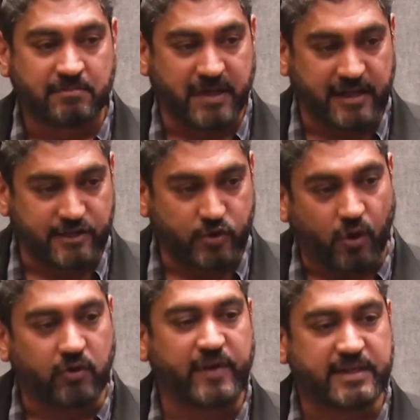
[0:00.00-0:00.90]
But it's
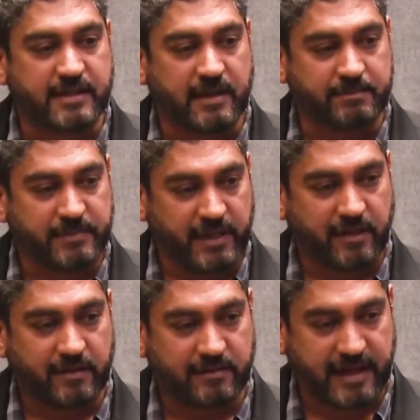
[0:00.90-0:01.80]
always the
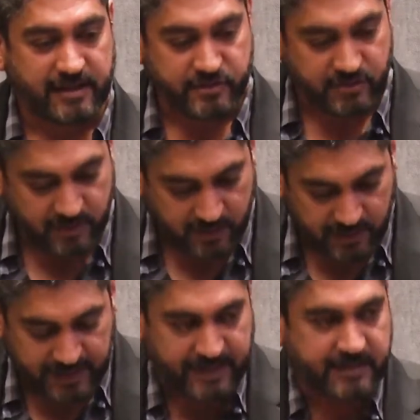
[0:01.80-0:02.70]
company that is
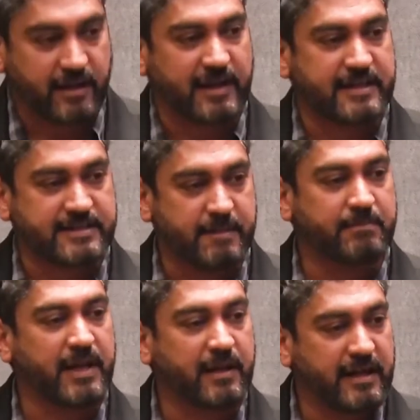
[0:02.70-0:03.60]
collecting and
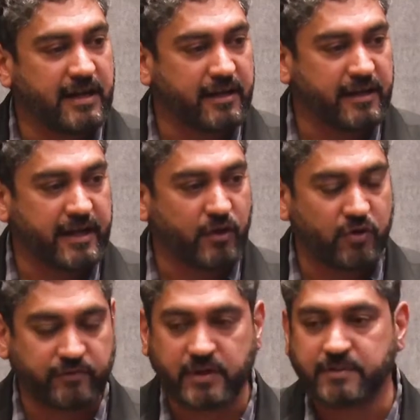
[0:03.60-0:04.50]
assembling and integrating all
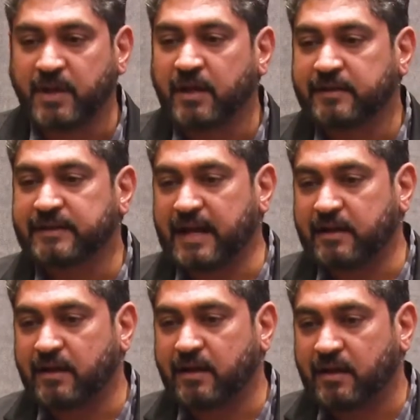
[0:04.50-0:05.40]
of the
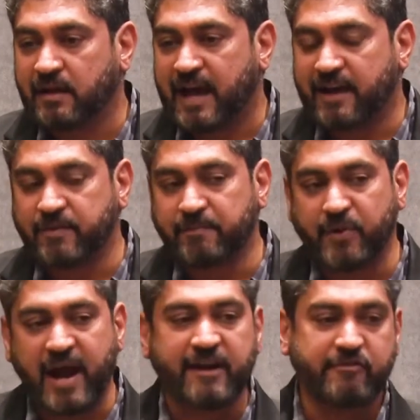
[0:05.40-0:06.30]
that have a
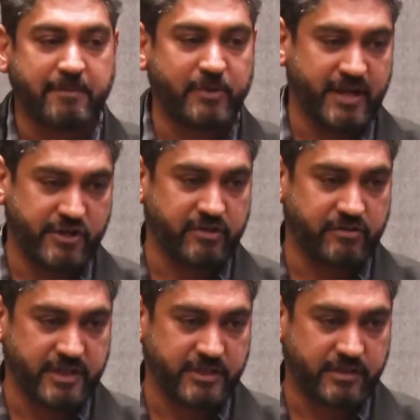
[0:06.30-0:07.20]
brand reputation
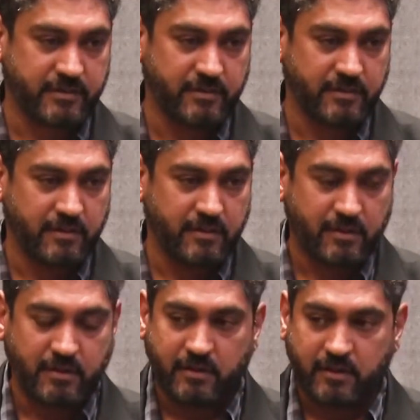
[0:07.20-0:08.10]
risk.
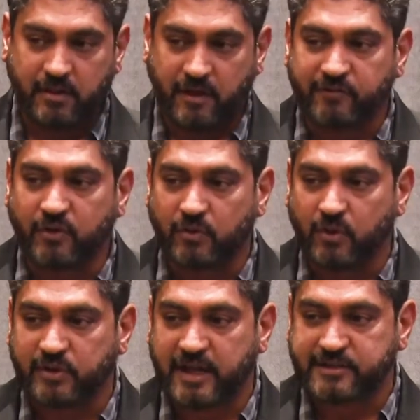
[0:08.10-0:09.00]
If you
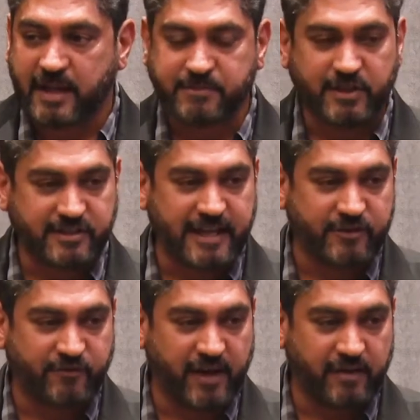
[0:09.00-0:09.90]
that Samsung's
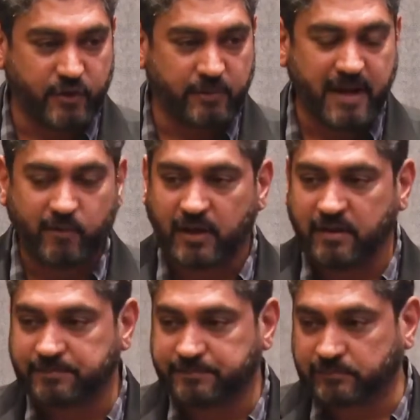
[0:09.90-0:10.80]
catch fire, would you buy one?
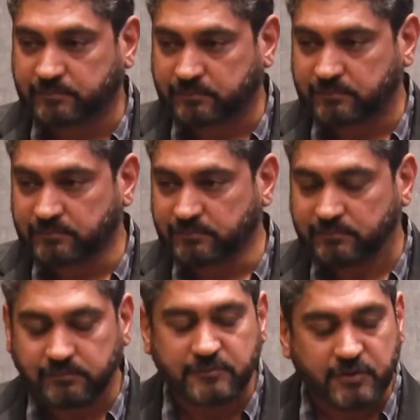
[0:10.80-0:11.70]

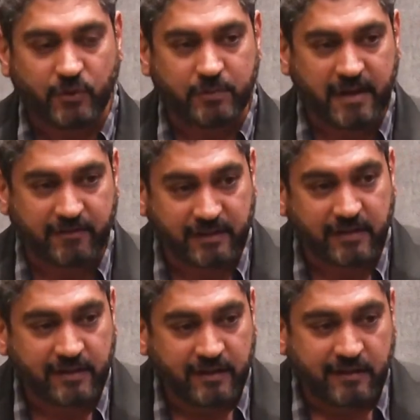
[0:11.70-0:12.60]
by one.
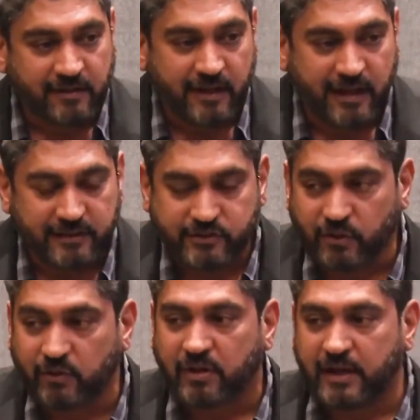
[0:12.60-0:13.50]
And
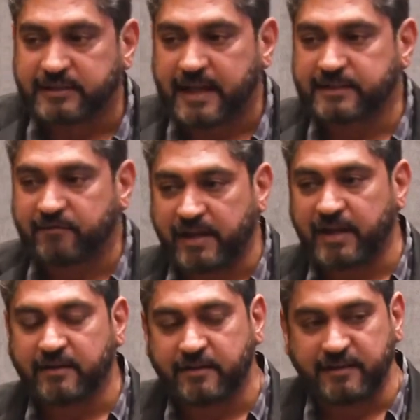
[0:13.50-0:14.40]
so it has a
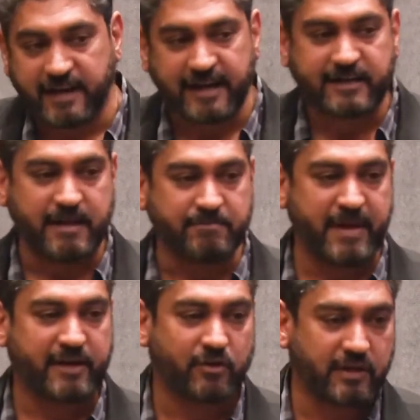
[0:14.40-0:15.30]
very direct
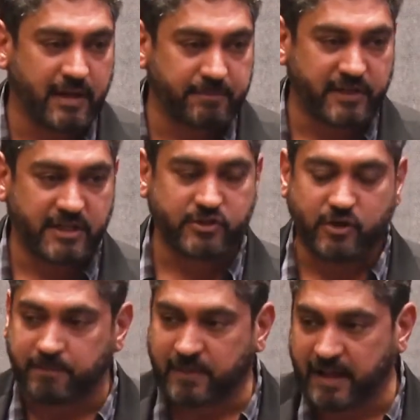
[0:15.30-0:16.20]
impact on the company's
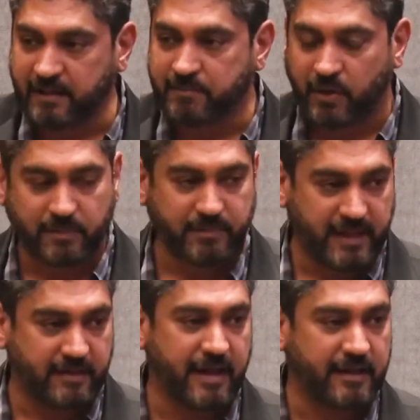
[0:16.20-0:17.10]
top line, bottom
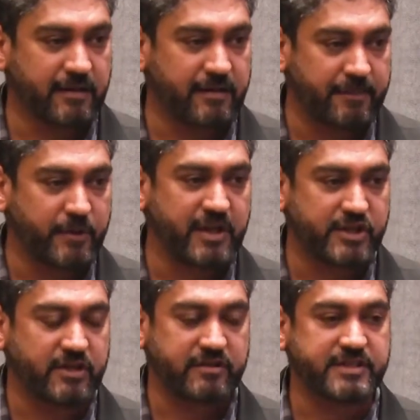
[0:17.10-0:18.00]
line, and the
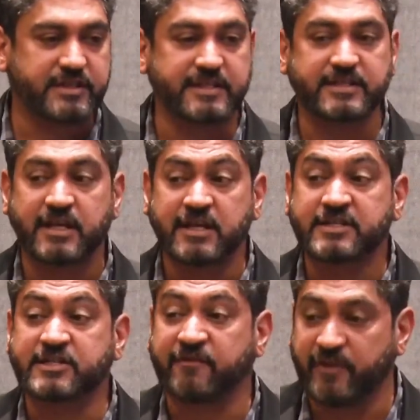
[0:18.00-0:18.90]
reputational risk is
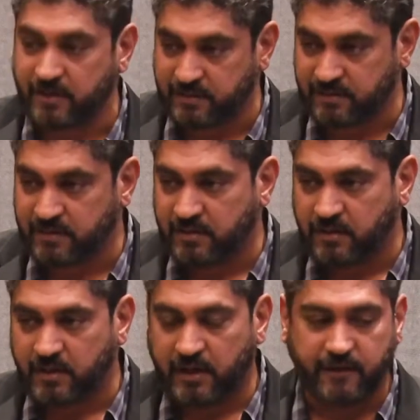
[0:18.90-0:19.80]
severe
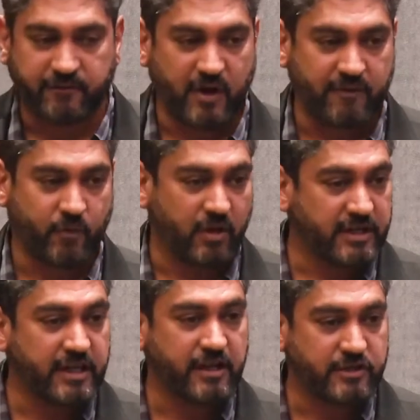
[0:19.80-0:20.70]
if you have
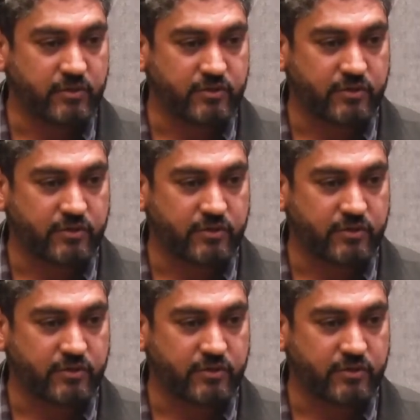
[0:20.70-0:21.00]
quality issues.